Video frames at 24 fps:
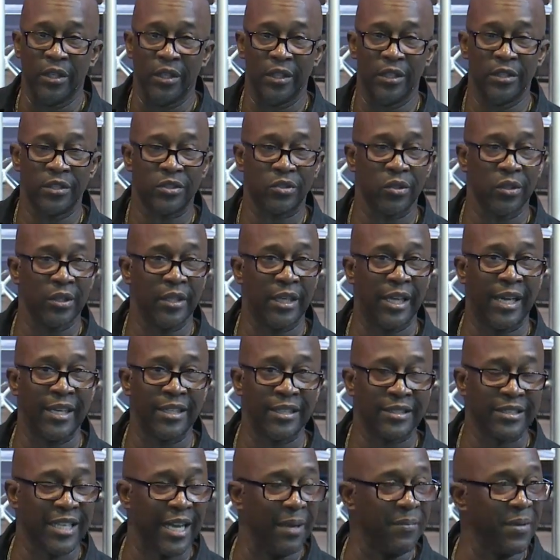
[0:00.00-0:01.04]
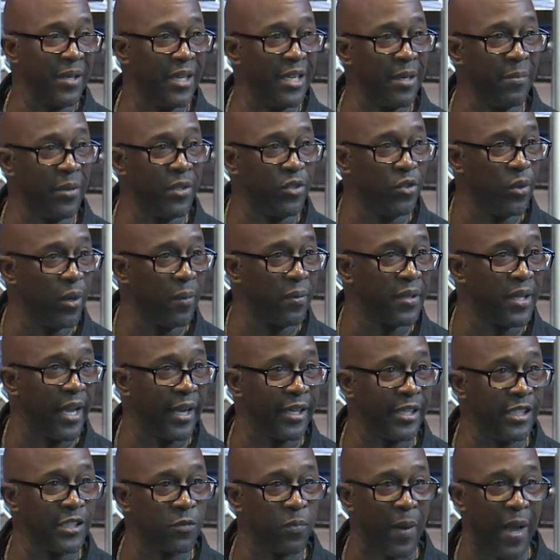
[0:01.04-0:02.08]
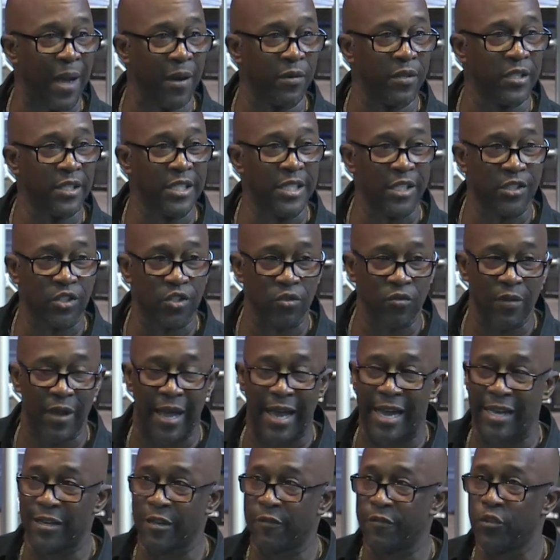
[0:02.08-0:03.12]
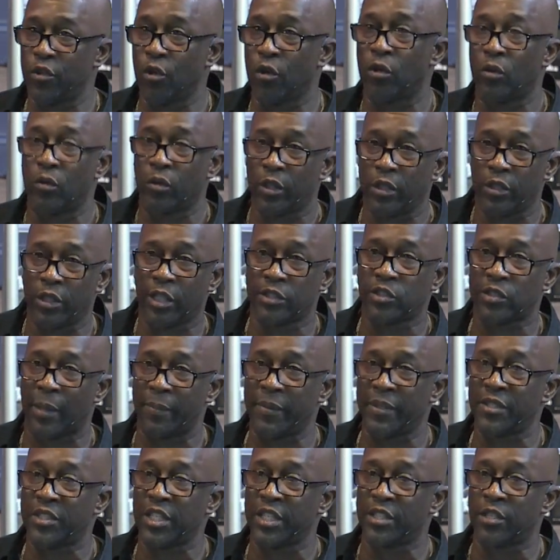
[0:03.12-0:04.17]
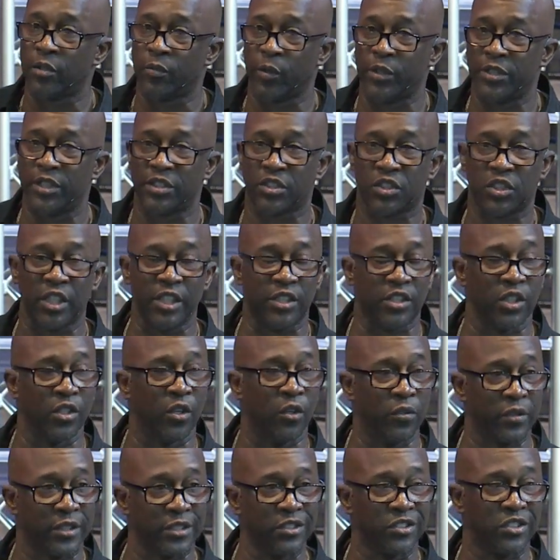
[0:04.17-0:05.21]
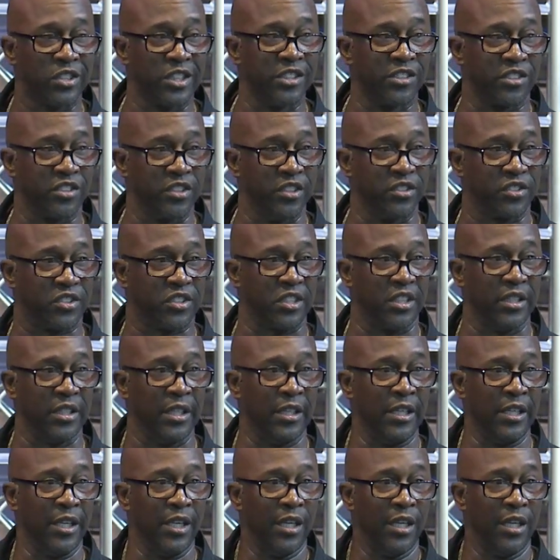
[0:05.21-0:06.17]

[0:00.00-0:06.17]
And so a lot of time the enemy do everything in his power to get you out of your, and this, I've been dealing with this teaching on consistency.